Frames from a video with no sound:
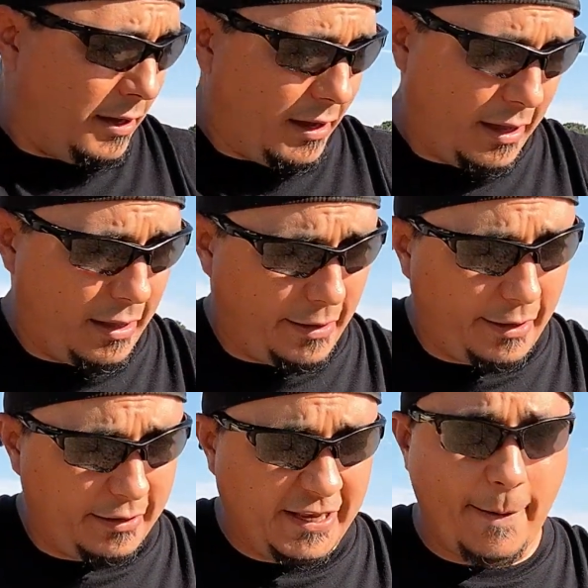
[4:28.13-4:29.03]

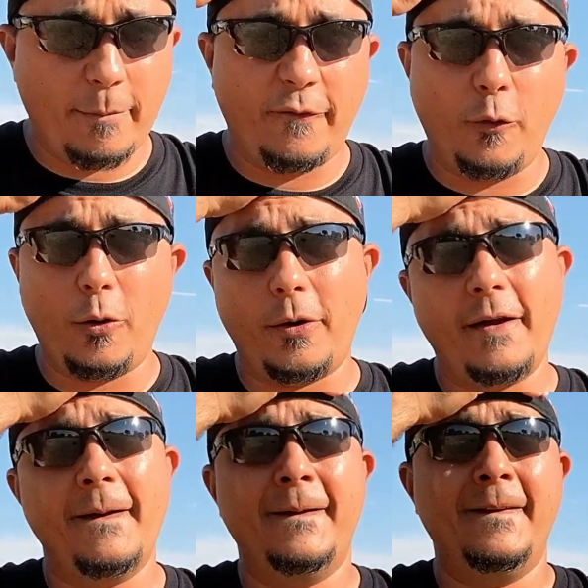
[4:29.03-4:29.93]
It's happened before where,
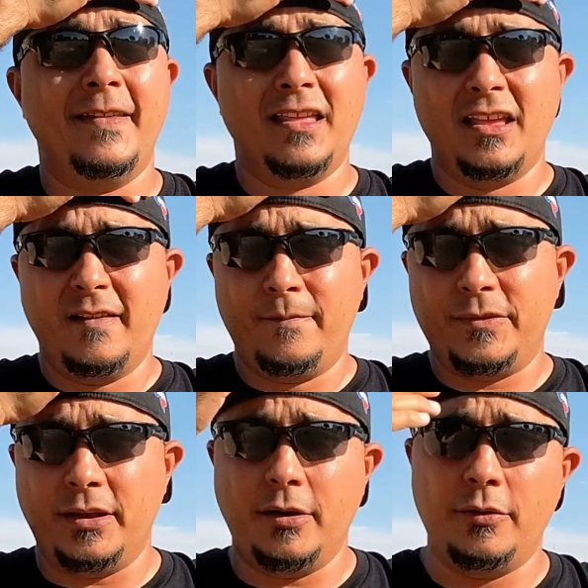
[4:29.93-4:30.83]

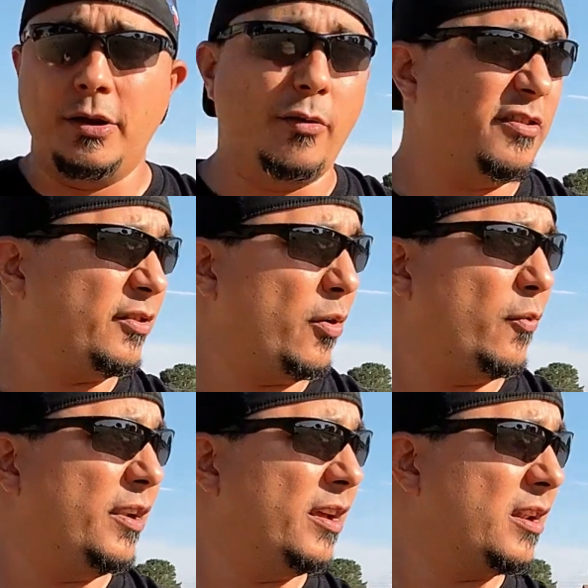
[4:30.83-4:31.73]
you know, Noah's thrown
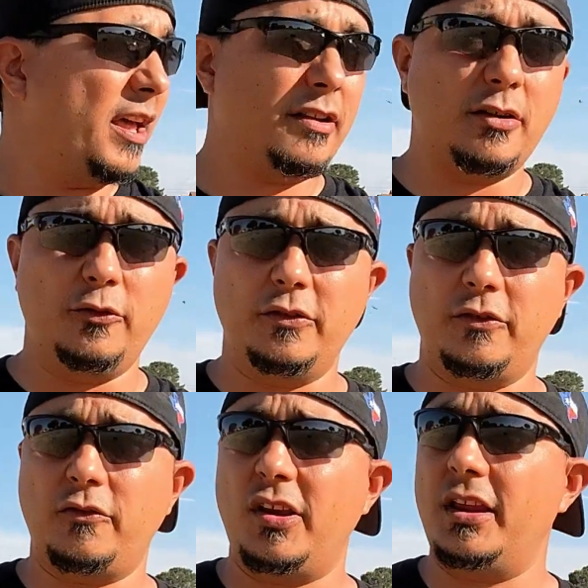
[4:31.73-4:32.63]
one kind of close to the
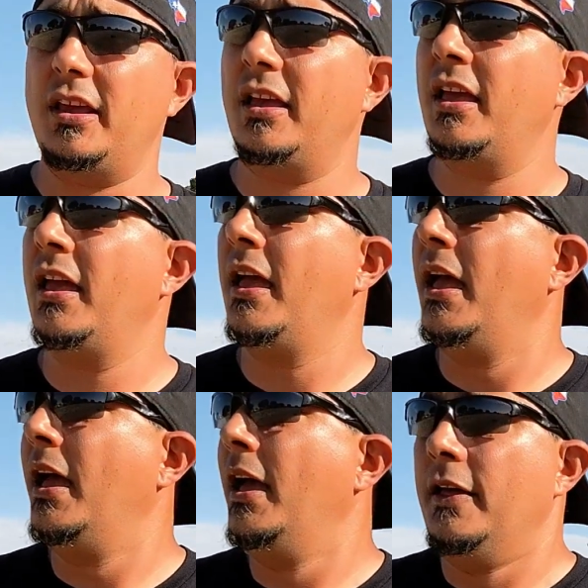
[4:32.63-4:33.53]
street.
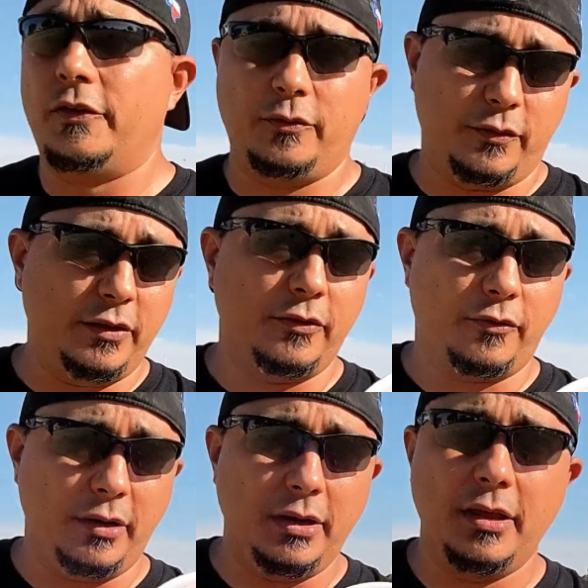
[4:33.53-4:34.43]
This was in the
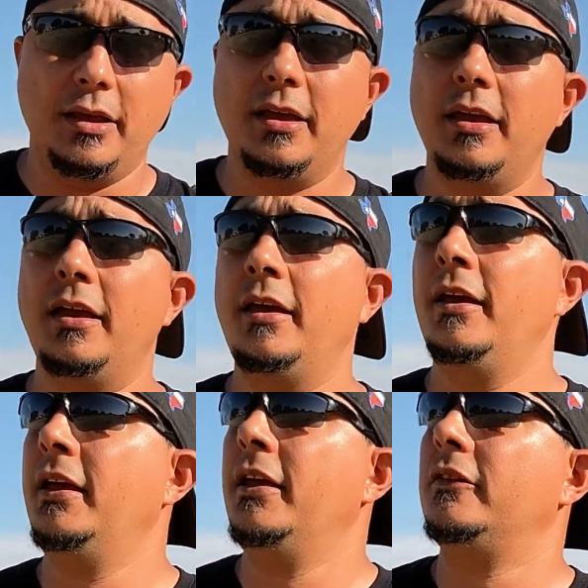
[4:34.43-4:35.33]
street.
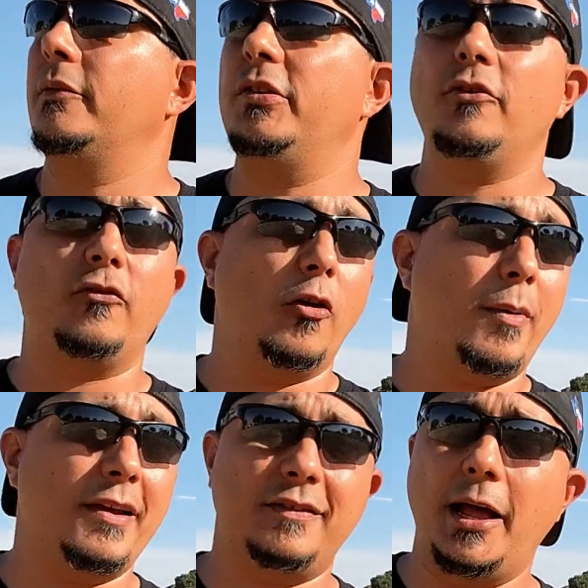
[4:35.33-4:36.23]
Somebody just drove
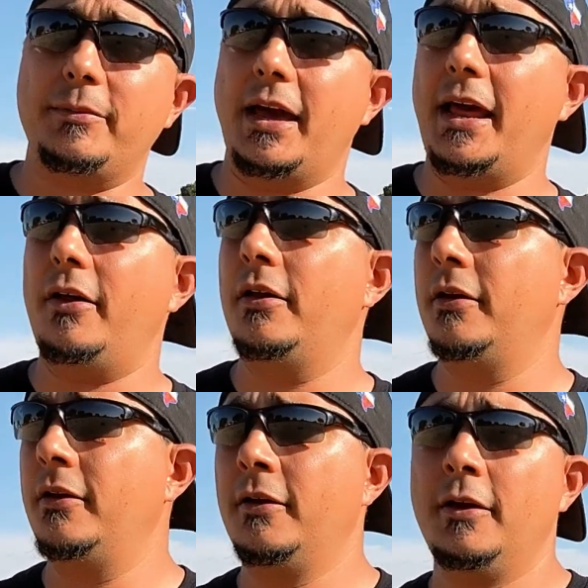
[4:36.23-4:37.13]
by, stopped, got out,
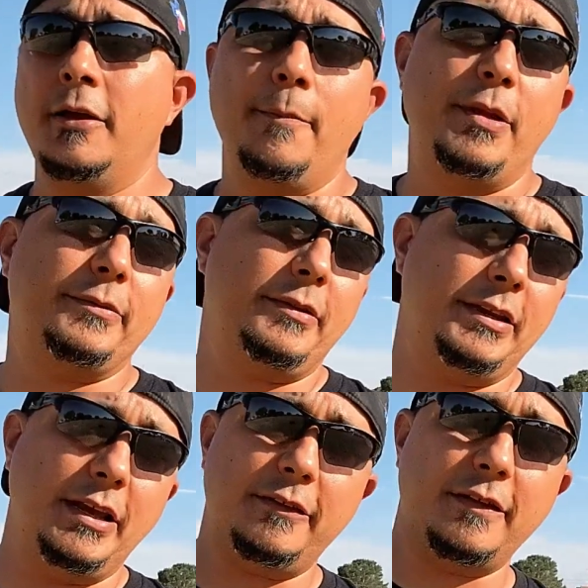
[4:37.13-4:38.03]
picked up the
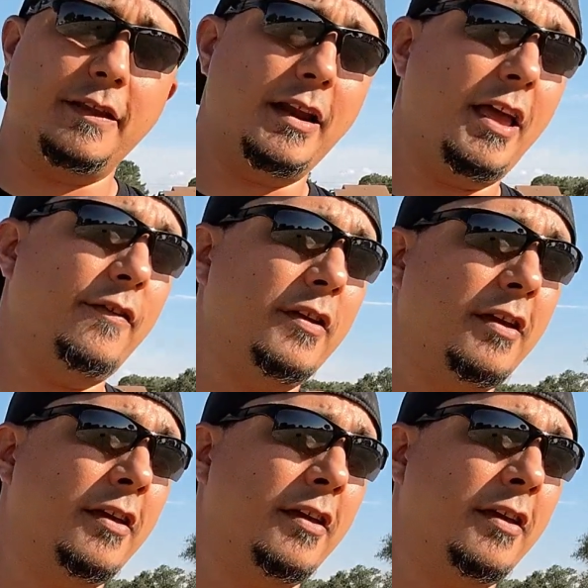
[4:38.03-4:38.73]
disc, and then left.